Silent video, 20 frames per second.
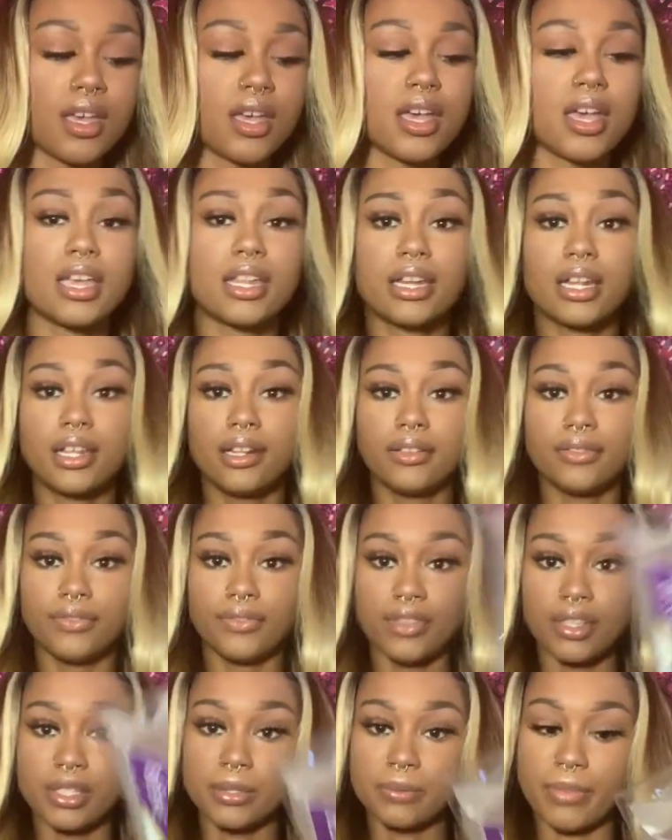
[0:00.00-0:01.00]
and in
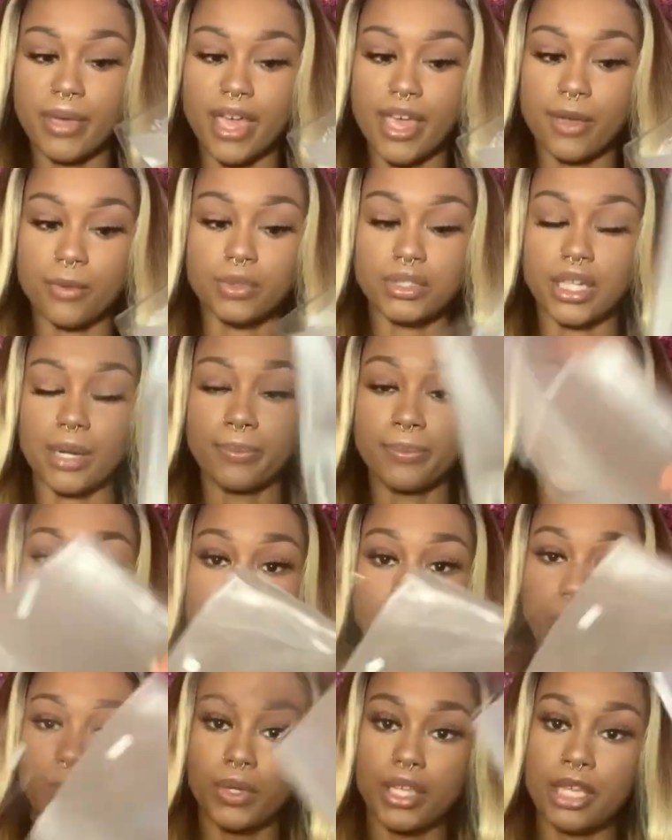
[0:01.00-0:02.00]
this bag, which I'm gonna put
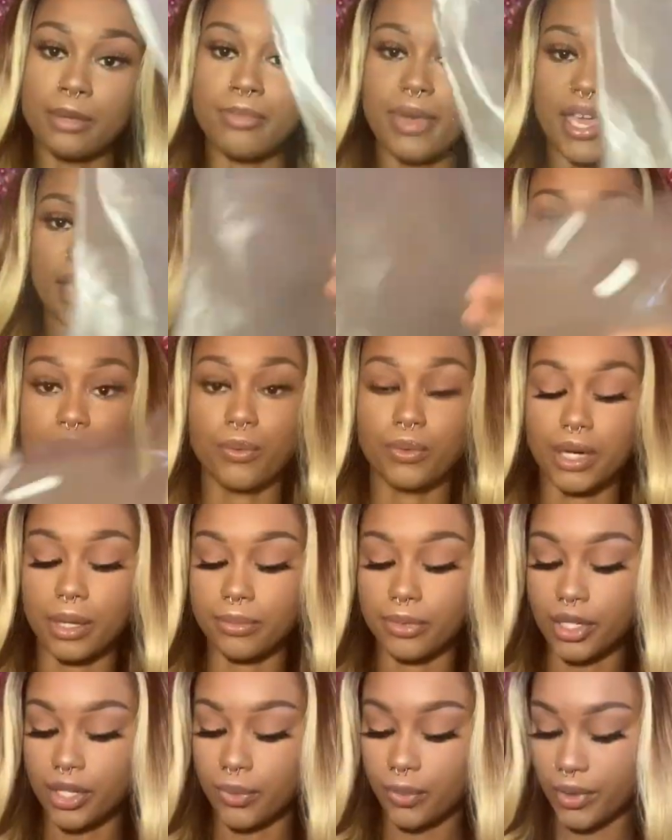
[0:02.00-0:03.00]
the wig back in when I'm
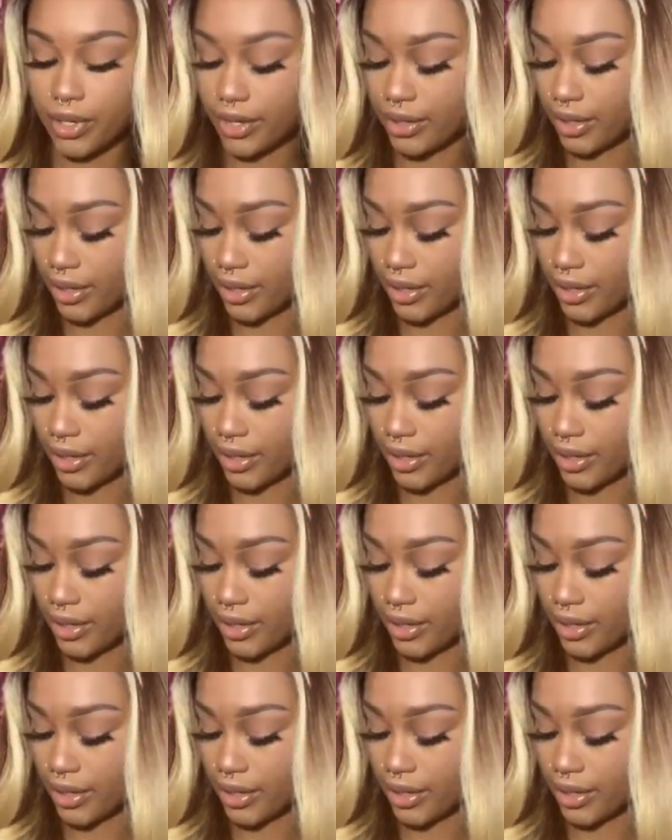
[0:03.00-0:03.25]
done wearing